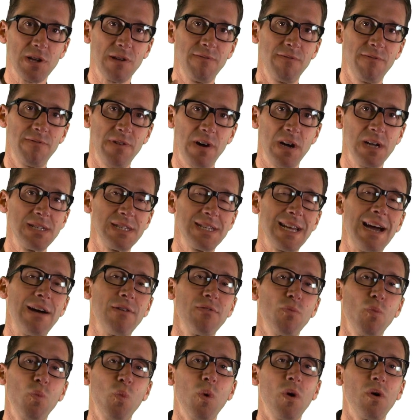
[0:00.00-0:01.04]
can find out
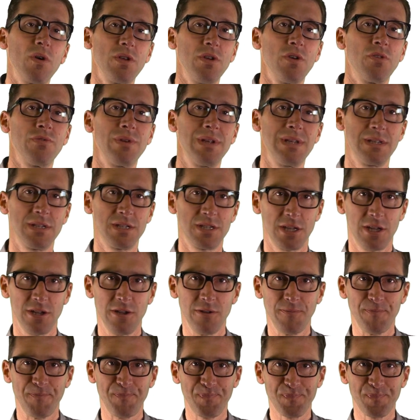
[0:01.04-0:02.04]
what you're into.